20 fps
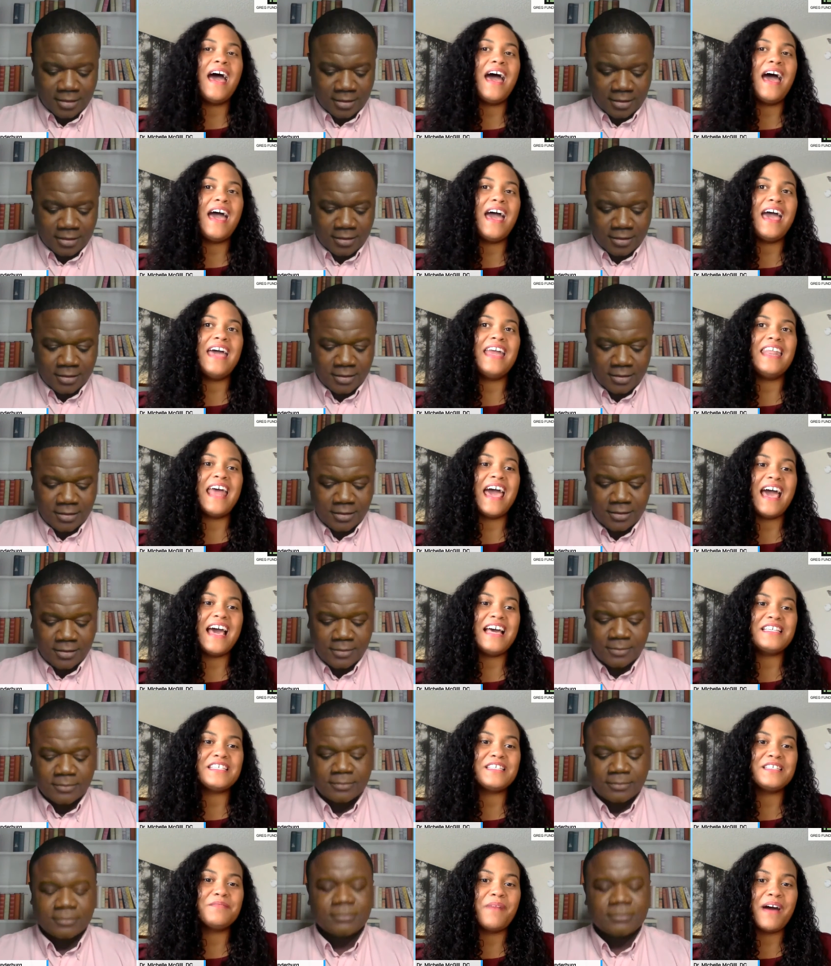Speaker 1: And
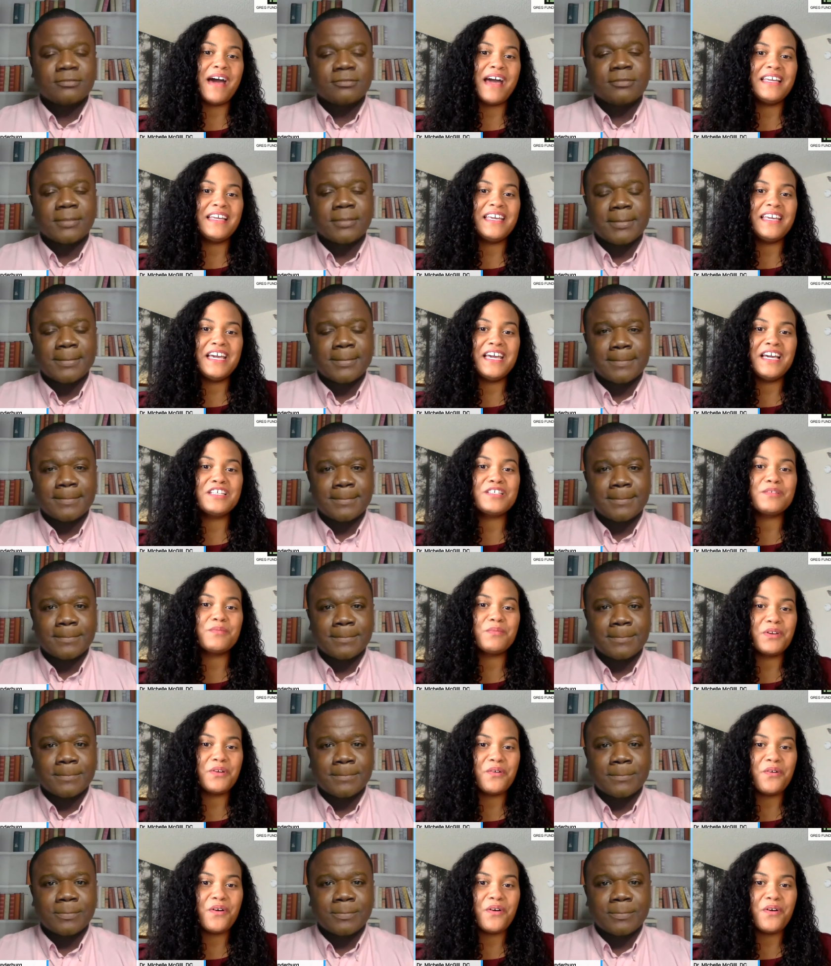as my years went